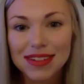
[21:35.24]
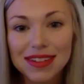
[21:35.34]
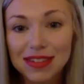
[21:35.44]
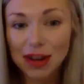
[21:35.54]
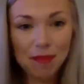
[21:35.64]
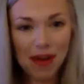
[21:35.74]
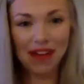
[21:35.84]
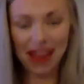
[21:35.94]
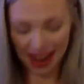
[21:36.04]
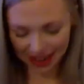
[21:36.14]
No?
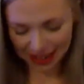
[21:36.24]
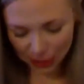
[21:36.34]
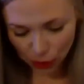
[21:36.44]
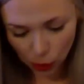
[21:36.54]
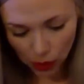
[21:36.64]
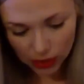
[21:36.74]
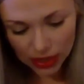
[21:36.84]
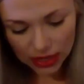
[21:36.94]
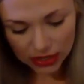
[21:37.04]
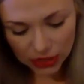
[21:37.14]
Okay, cool.
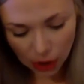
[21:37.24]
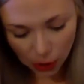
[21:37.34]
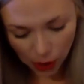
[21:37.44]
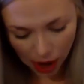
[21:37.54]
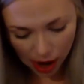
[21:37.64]
So